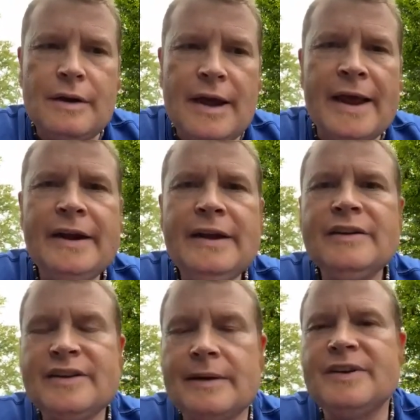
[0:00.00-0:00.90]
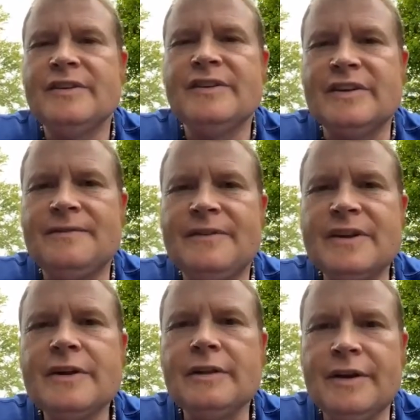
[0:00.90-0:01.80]
any substance that's
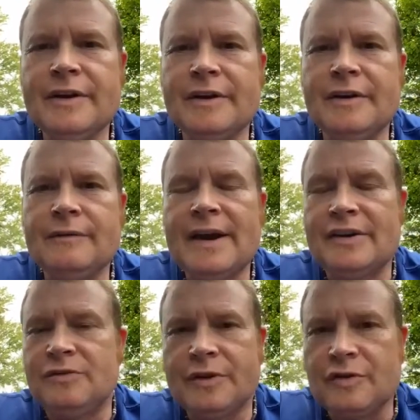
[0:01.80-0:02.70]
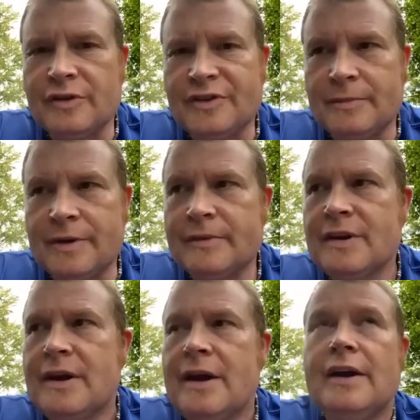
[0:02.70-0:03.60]
physically addictive has withdrawal symptoms.